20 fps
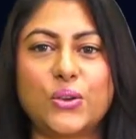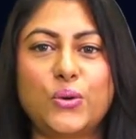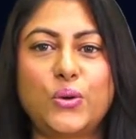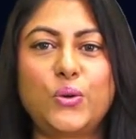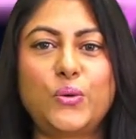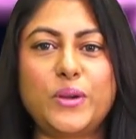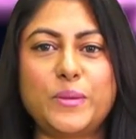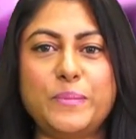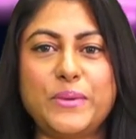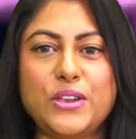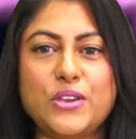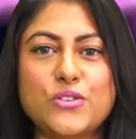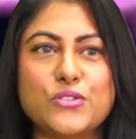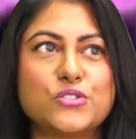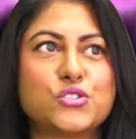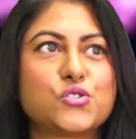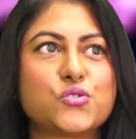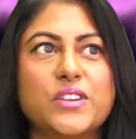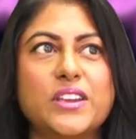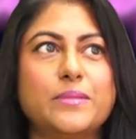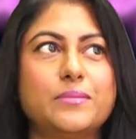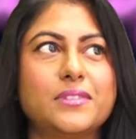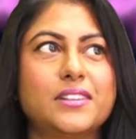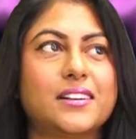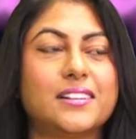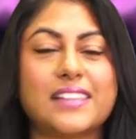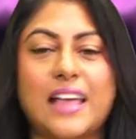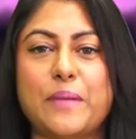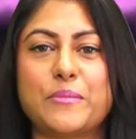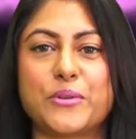who would be your dream
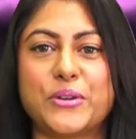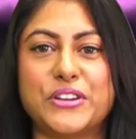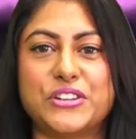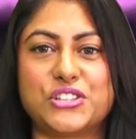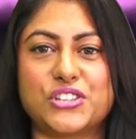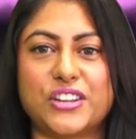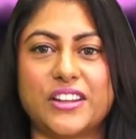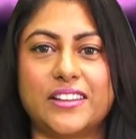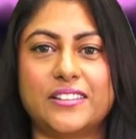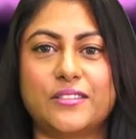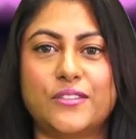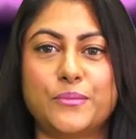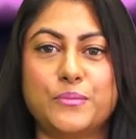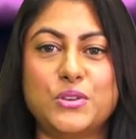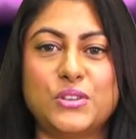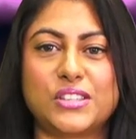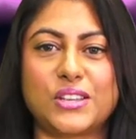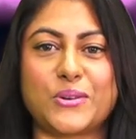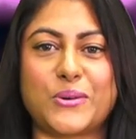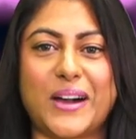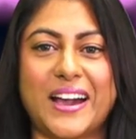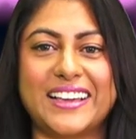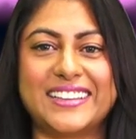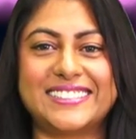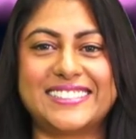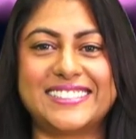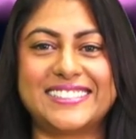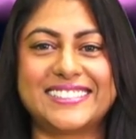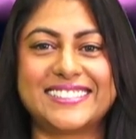collaboration, music wise? Oh,